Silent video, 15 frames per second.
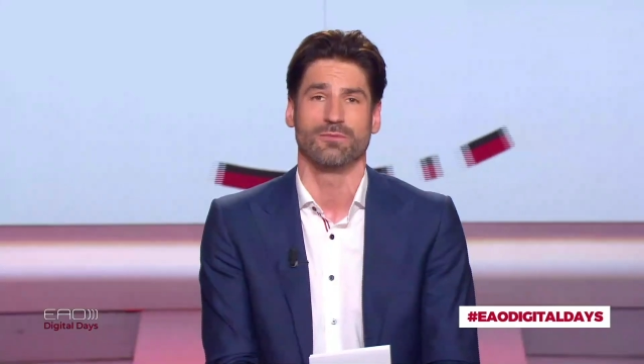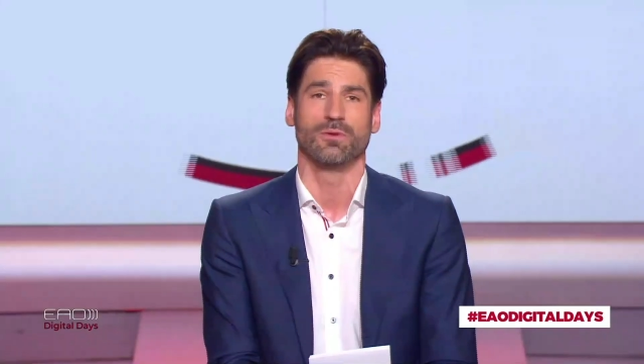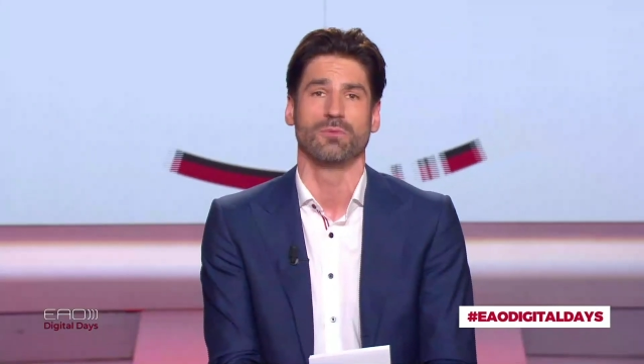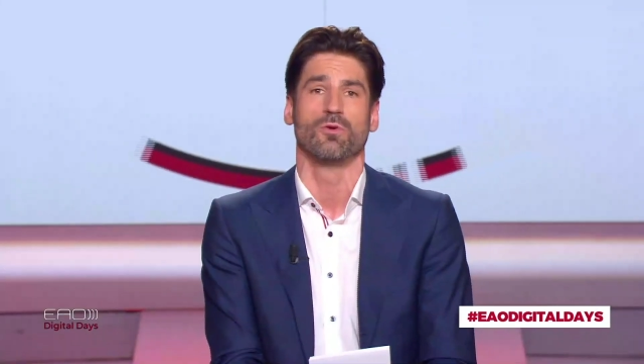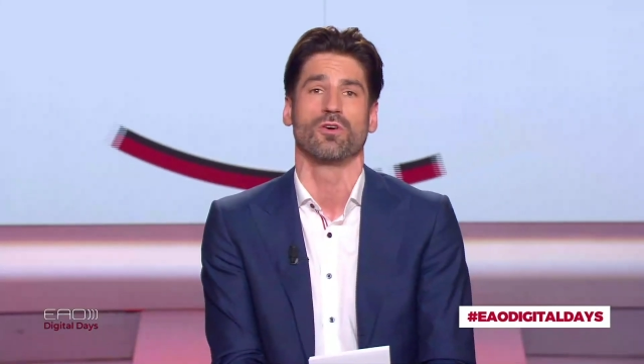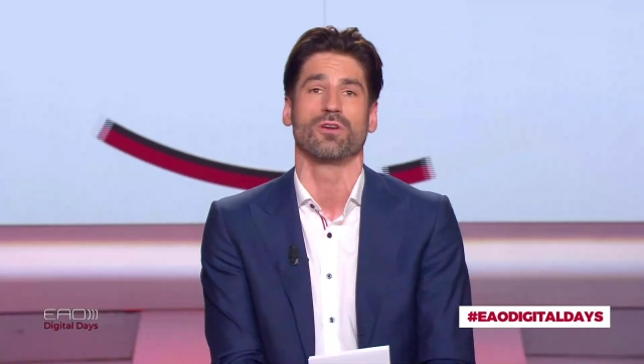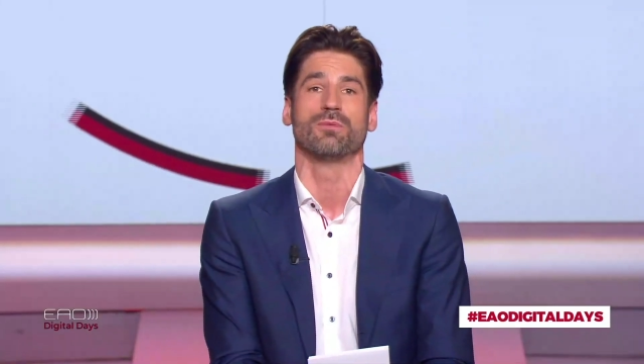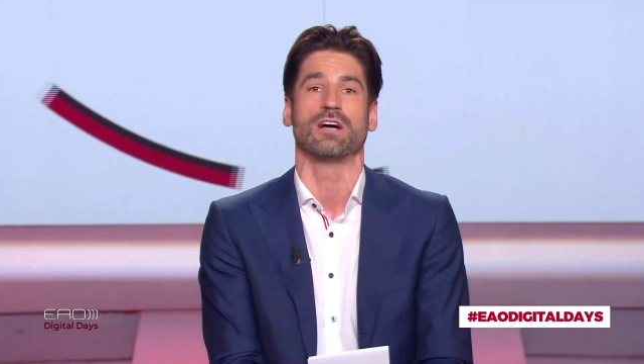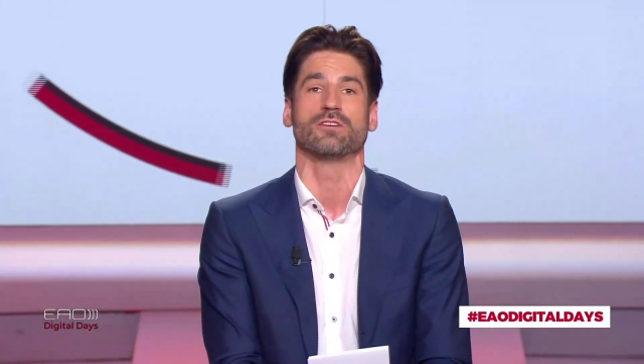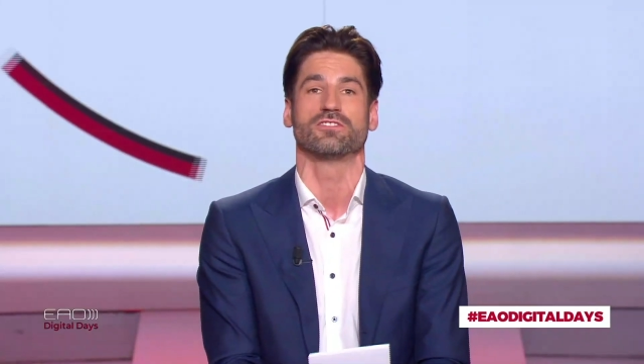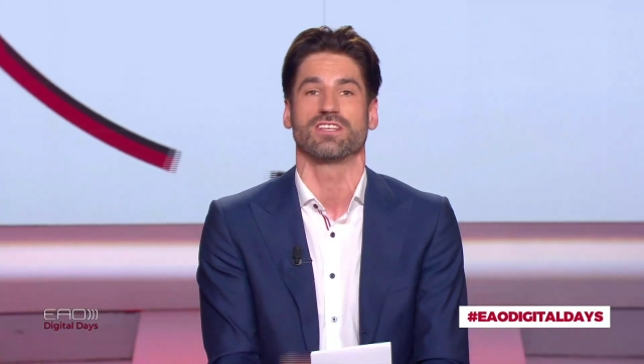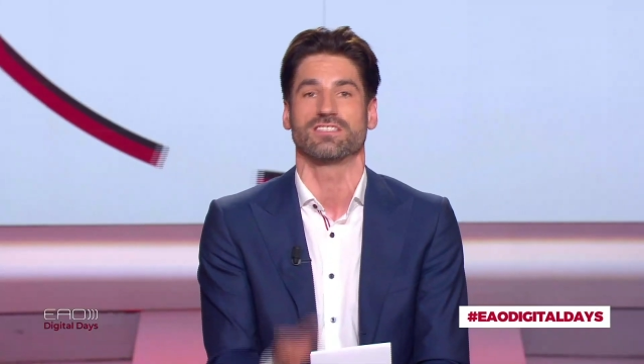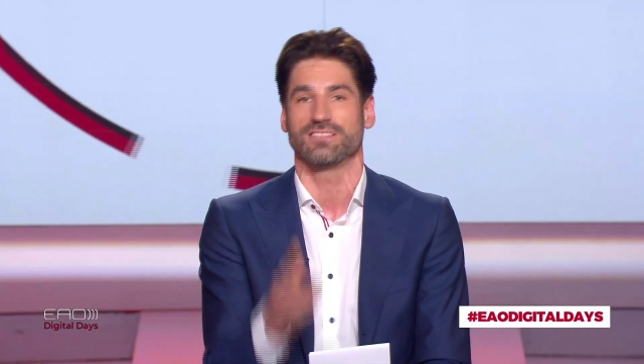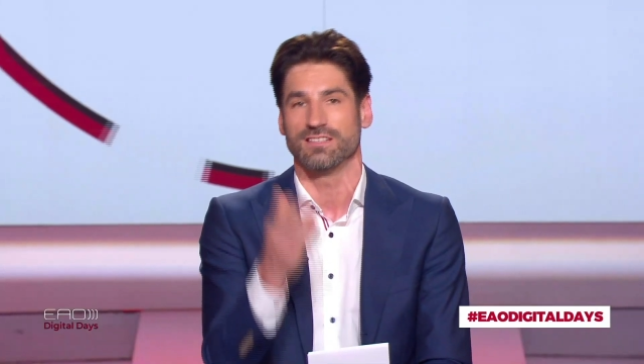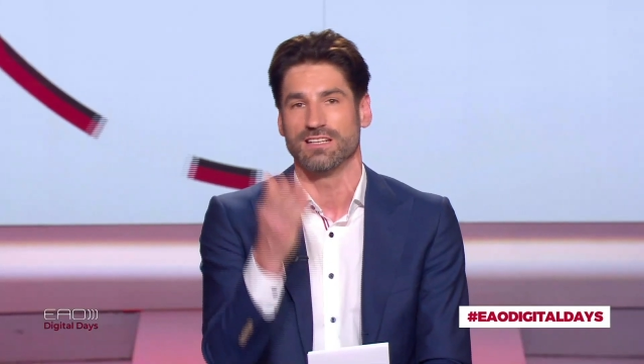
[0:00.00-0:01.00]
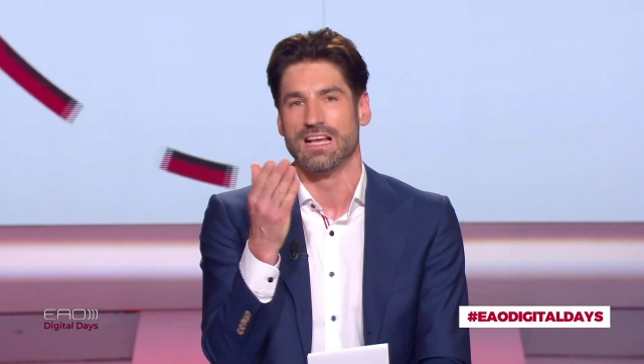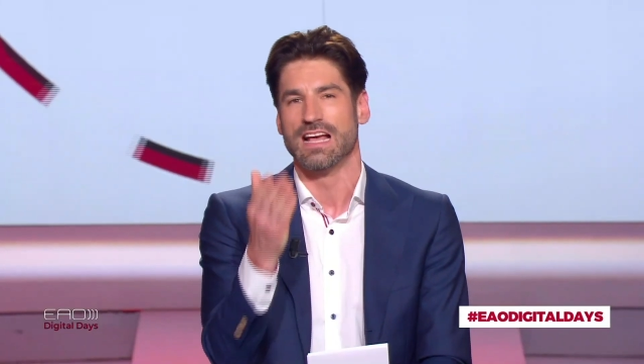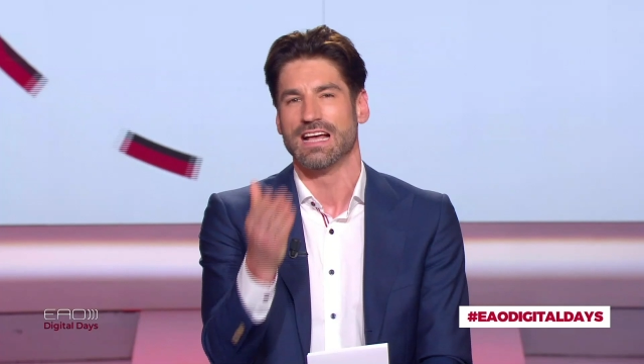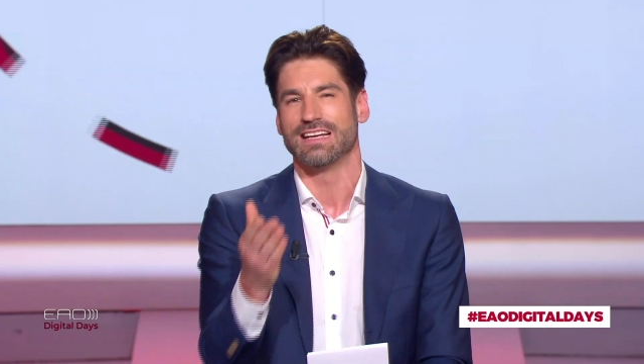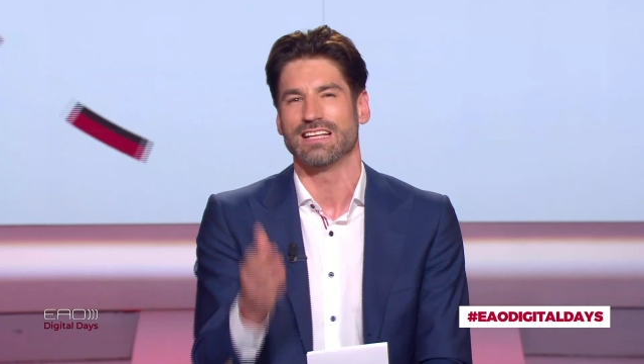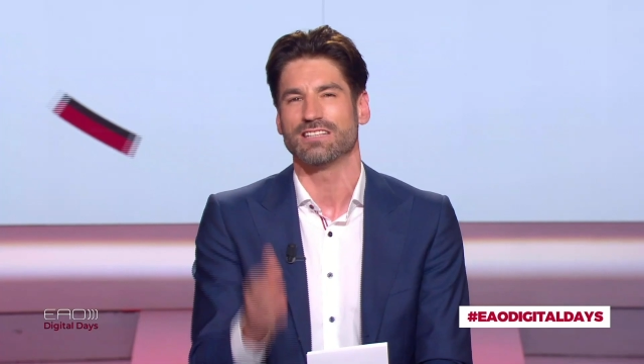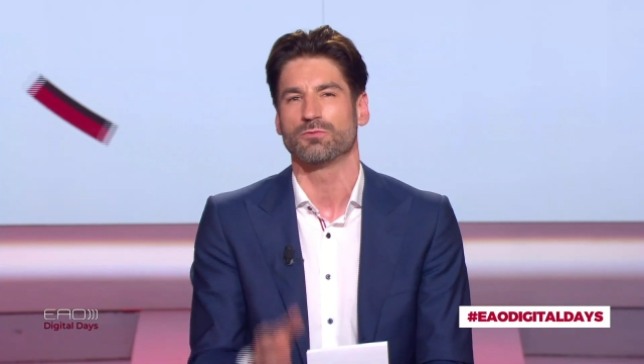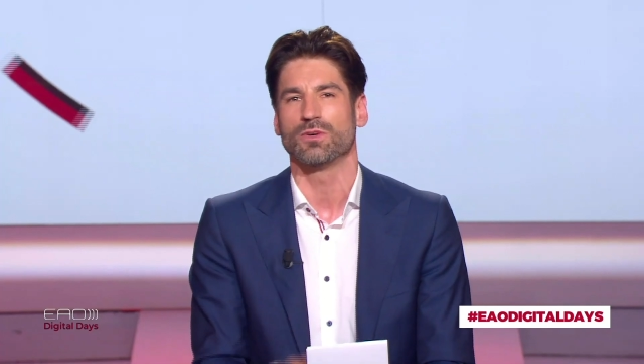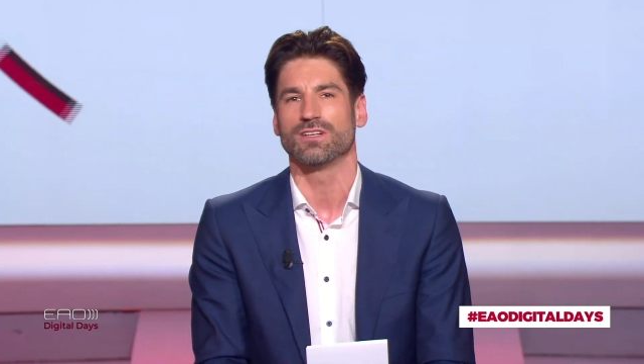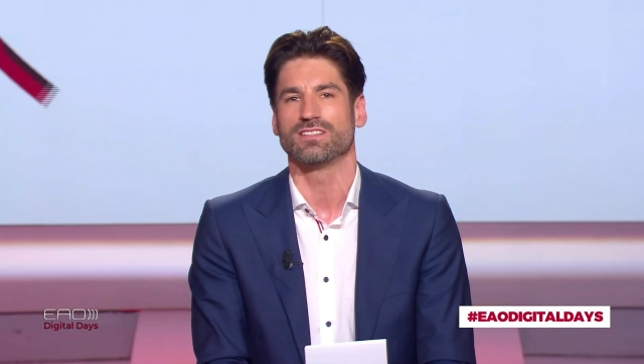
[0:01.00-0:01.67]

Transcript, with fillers: Me More About session, and that's what